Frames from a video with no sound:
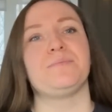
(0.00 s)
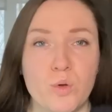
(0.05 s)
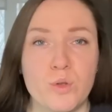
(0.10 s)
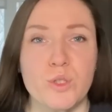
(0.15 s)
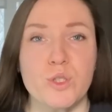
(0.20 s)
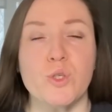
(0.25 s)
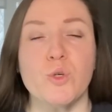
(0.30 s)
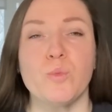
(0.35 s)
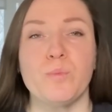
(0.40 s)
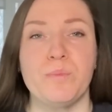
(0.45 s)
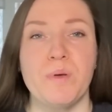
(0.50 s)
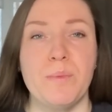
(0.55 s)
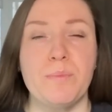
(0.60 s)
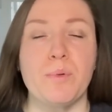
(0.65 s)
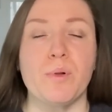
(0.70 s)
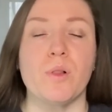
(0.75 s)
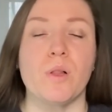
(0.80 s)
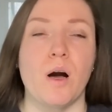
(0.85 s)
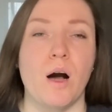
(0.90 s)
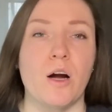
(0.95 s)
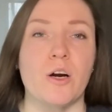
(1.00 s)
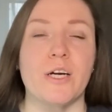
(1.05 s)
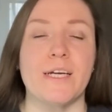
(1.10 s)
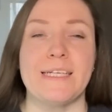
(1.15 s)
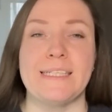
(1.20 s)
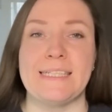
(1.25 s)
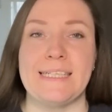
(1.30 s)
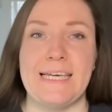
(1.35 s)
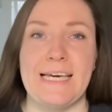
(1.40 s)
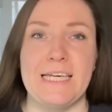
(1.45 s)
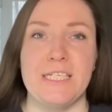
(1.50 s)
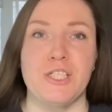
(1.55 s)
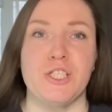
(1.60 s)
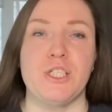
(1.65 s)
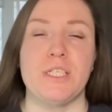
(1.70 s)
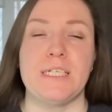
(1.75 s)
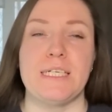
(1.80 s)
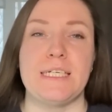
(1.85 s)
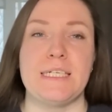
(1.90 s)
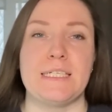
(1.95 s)
Also, people are
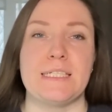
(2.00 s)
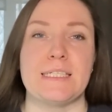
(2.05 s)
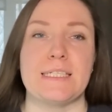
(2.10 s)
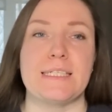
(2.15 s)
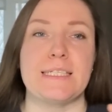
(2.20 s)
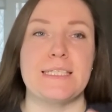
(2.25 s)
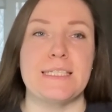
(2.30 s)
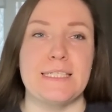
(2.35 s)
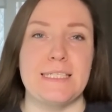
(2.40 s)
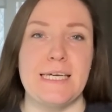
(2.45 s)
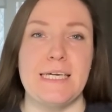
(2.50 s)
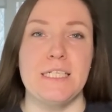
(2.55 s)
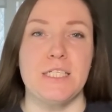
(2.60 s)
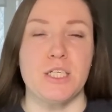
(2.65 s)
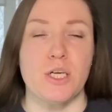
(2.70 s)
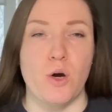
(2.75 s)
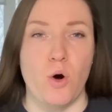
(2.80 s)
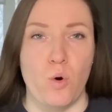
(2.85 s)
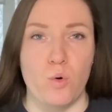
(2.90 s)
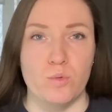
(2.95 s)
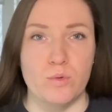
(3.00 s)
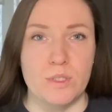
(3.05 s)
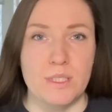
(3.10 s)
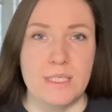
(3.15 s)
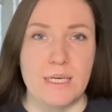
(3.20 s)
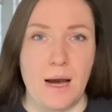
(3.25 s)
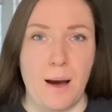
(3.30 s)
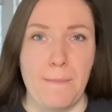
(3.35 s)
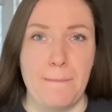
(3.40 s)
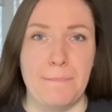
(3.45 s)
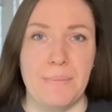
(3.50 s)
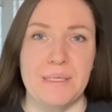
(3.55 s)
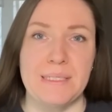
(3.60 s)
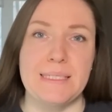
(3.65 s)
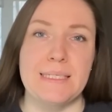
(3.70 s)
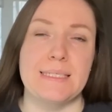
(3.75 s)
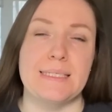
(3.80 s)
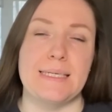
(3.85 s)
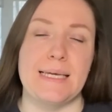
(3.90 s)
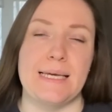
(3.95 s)
engaged in state-owned
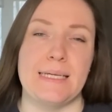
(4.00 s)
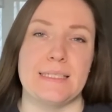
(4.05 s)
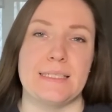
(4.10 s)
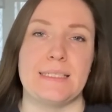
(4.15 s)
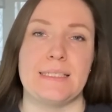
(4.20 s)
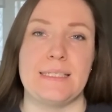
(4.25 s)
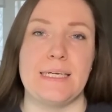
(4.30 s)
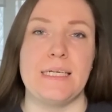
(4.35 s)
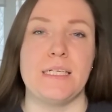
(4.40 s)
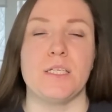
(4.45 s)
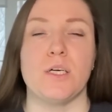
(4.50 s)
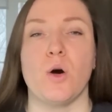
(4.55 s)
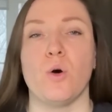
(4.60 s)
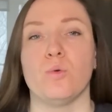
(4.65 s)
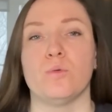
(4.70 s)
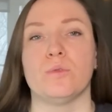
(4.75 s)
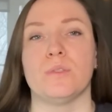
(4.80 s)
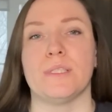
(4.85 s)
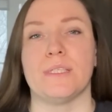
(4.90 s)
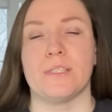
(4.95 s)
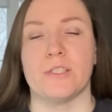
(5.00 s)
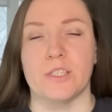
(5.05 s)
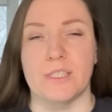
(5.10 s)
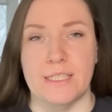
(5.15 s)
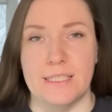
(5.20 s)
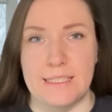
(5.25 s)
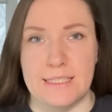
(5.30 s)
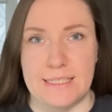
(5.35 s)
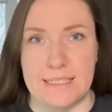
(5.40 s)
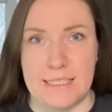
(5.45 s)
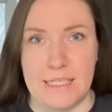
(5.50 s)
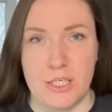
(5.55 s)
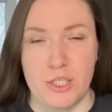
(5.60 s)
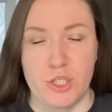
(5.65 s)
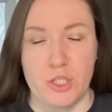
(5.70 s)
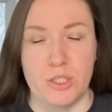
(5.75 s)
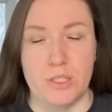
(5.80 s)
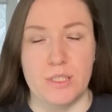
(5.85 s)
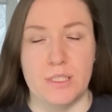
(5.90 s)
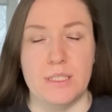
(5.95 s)
companies and state-owned
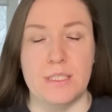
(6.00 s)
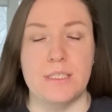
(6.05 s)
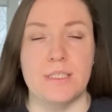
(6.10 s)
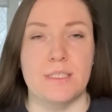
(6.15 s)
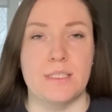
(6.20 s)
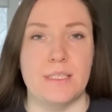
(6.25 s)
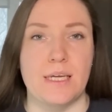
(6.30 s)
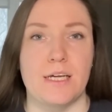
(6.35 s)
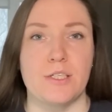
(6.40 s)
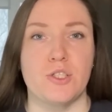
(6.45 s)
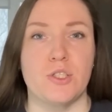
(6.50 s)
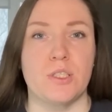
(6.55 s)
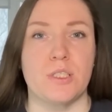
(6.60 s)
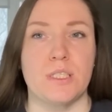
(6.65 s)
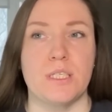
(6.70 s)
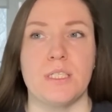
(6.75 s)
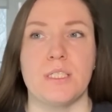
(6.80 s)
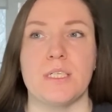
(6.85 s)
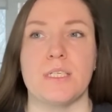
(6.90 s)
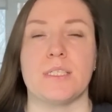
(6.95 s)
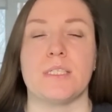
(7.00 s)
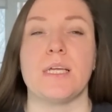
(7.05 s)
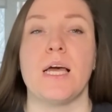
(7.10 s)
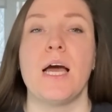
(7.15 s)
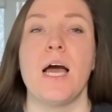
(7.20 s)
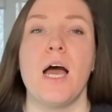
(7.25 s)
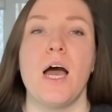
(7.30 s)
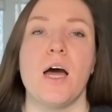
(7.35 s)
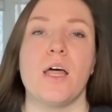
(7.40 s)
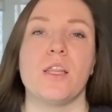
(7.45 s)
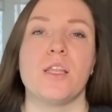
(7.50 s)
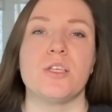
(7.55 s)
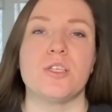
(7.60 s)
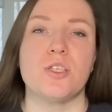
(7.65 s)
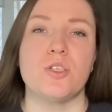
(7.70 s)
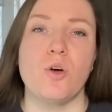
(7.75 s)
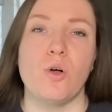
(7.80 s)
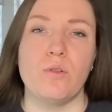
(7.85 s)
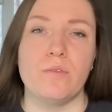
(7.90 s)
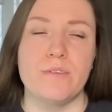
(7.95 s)
organizations in such cities.
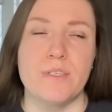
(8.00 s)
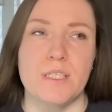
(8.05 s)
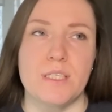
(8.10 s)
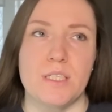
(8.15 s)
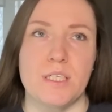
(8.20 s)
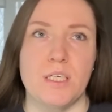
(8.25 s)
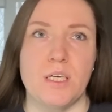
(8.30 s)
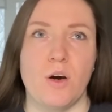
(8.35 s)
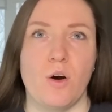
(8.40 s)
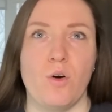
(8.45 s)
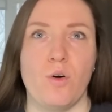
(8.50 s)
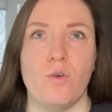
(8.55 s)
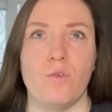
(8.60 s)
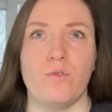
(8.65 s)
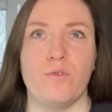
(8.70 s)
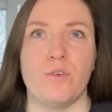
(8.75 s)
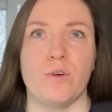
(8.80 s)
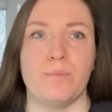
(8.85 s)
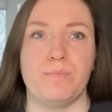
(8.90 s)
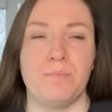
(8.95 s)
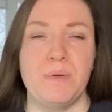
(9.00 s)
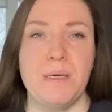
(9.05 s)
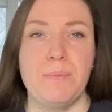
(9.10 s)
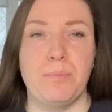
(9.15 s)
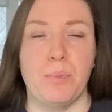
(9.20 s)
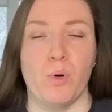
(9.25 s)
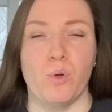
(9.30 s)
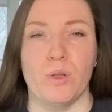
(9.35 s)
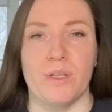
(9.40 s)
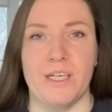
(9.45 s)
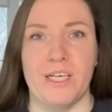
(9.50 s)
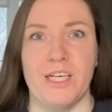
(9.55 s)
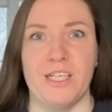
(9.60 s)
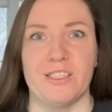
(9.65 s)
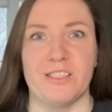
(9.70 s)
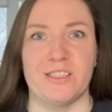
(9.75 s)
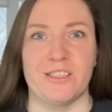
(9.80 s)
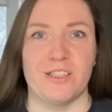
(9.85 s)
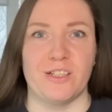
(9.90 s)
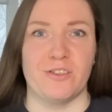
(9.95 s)
The solvency of people
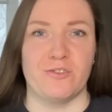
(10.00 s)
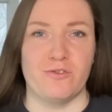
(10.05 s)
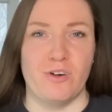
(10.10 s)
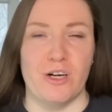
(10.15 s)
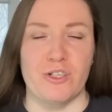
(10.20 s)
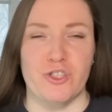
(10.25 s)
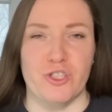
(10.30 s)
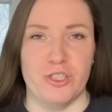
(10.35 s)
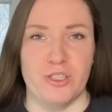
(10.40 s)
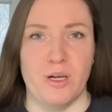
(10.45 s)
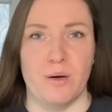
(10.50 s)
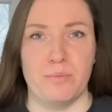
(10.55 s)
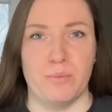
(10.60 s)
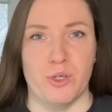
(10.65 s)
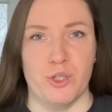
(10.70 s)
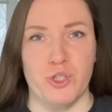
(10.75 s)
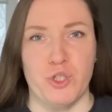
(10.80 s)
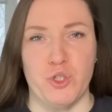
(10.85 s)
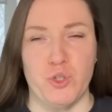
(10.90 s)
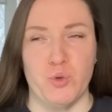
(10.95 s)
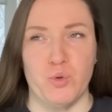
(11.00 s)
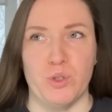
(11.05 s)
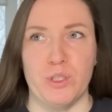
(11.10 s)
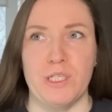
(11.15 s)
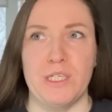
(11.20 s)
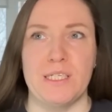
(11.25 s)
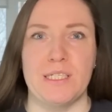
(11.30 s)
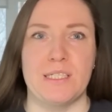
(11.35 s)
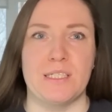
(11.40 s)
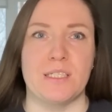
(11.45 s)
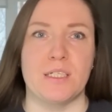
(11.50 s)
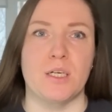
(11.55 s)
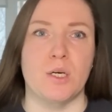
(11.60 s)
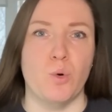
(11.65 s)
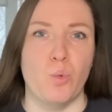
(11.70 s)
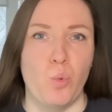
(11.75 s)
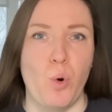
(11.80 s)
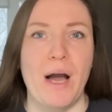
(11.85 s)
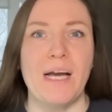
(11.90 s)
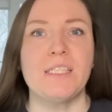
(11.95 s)
in Russia number two is
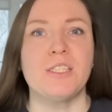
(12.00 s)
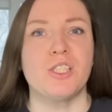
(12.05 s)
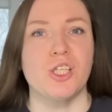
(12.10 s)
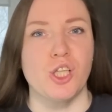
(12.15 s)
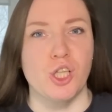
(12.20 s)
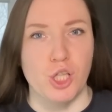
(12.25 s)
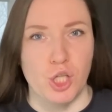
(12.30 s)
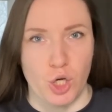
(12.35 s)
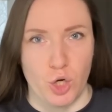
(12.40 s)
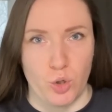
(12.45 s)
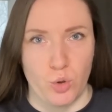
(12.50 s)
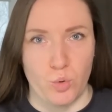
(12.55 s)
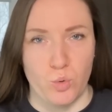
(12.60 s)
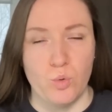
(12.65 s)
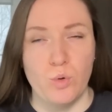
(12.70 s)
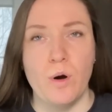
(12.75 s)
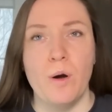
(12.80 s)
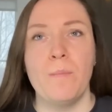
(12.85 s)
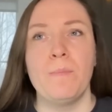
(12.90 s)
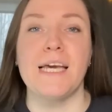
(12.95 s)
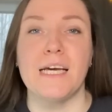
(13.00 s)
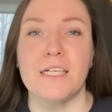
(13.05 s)
quite low.